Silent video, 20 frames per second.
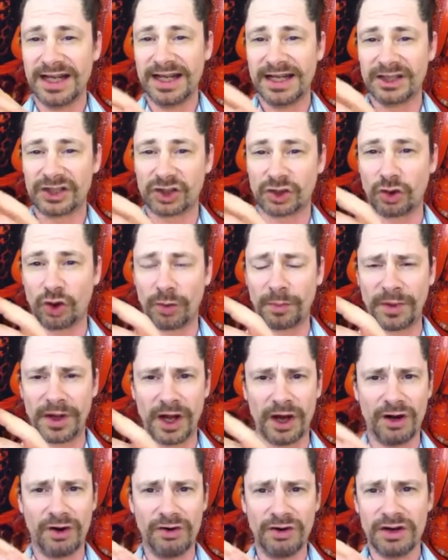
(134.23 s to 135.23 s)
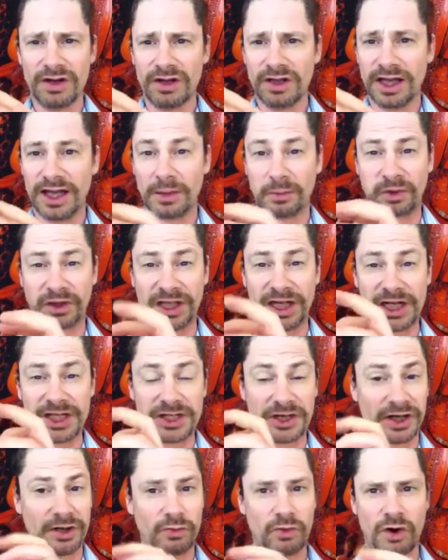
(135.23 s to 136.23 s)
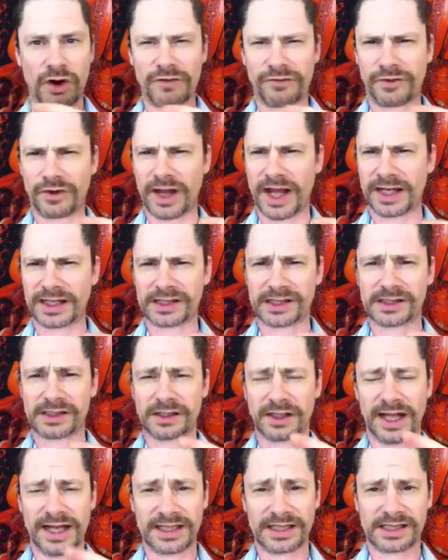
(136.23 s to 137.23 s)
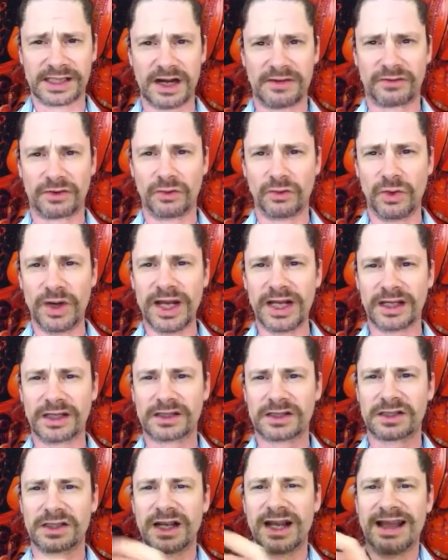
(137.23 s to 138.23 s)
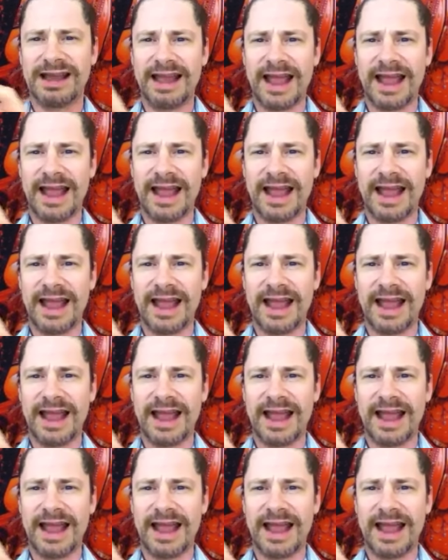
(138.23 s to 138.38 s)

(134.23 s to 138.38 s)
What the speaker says: in Scorpio in a planetary war for like several weeks.